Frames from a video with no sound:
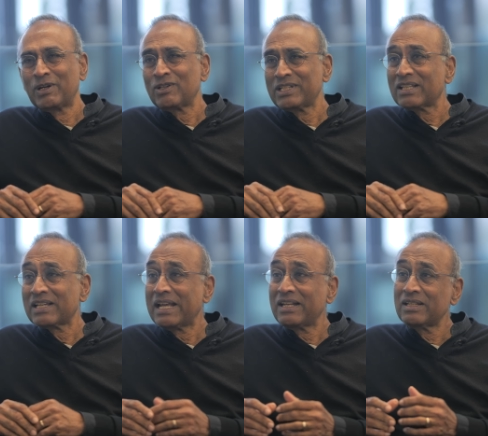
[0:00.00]
But on the
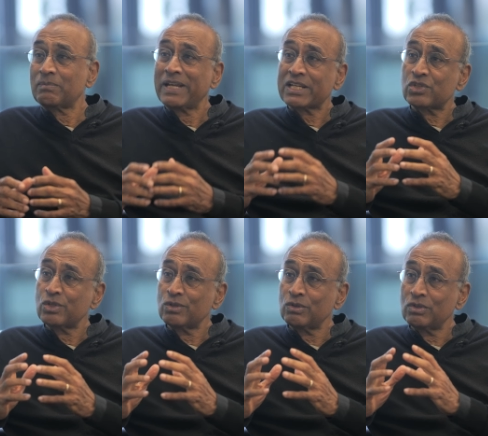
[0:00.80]
other hand, it
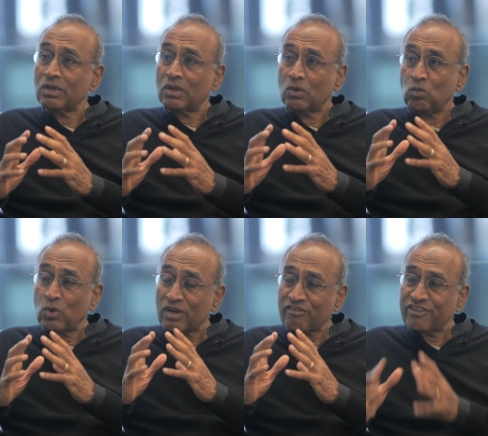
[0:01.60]
makes you
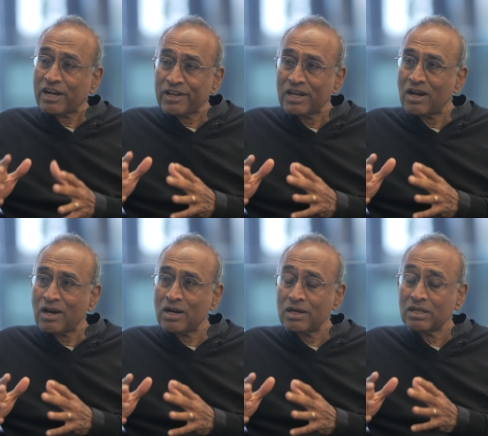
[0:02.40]
work very
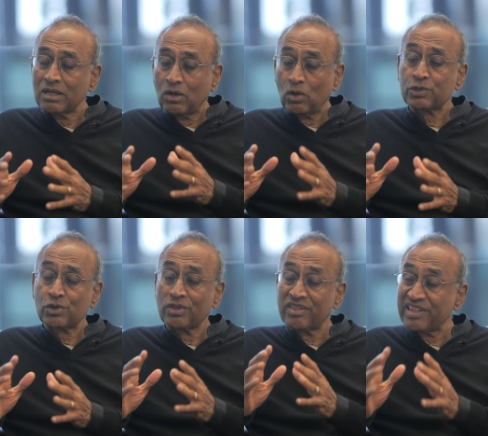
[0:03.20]
hard
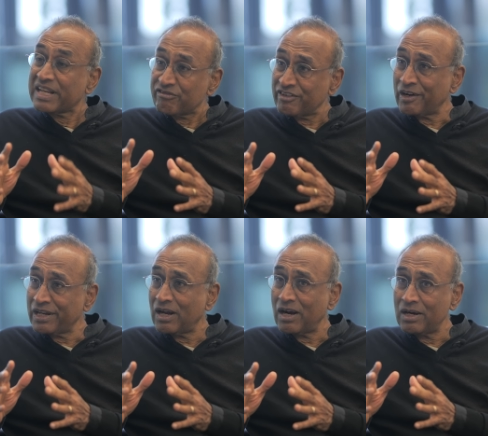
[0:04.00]
also think
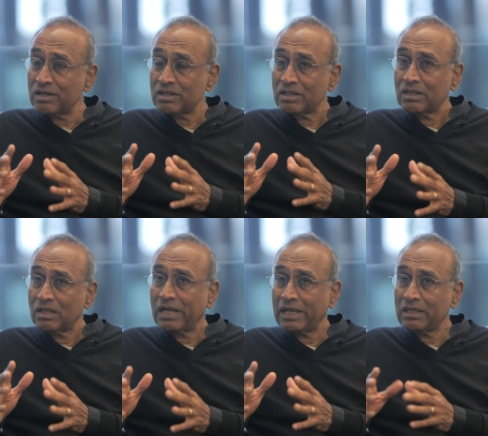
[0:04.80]
very hard.
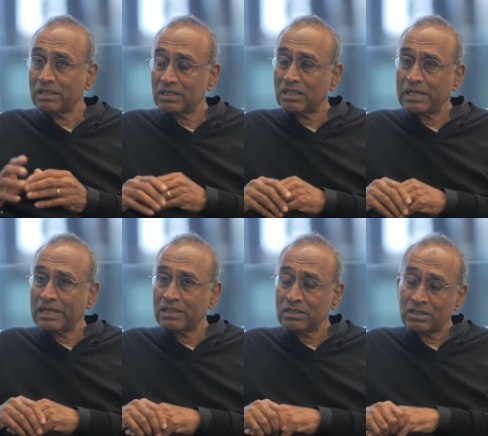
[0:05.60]
Oh. And,
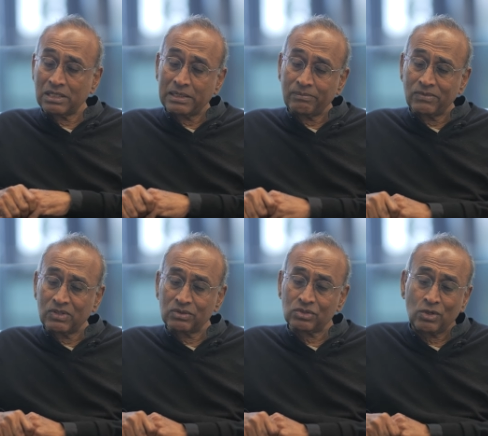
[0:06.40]
and uh,
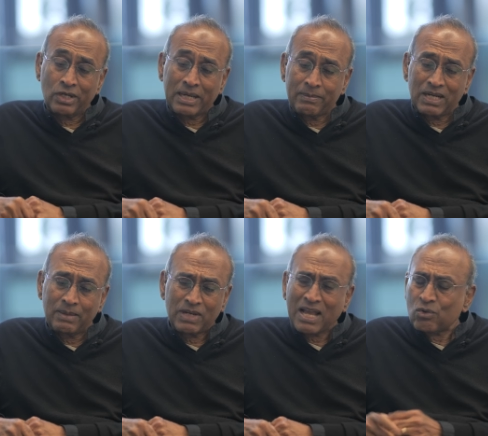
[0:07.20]
so on. I'm,
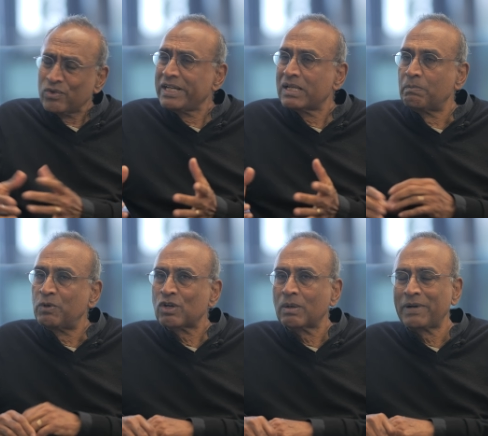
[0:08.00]
I'm now reading a
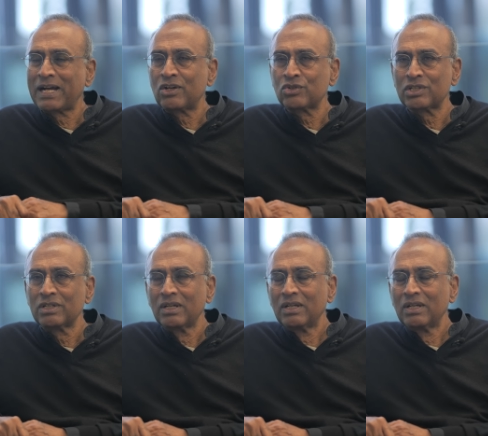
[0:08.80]
book about